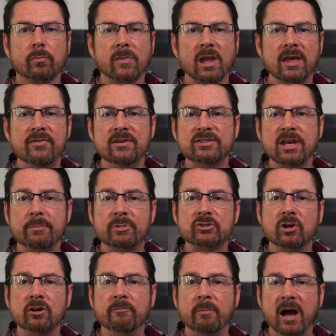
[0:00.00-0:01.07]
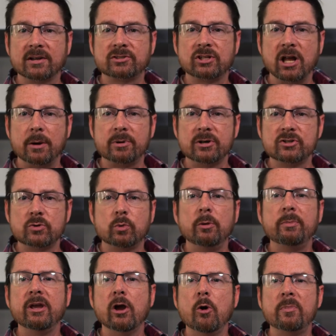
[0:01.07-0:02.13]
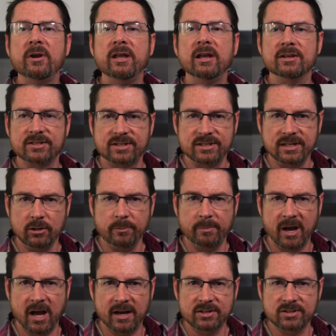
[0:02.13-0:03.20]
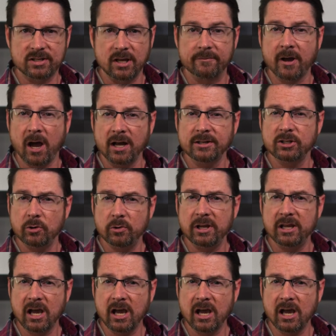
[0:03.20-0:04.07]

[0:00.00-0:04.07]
In this episode of Box Toppers, we'll be opening a sealed box of Continuity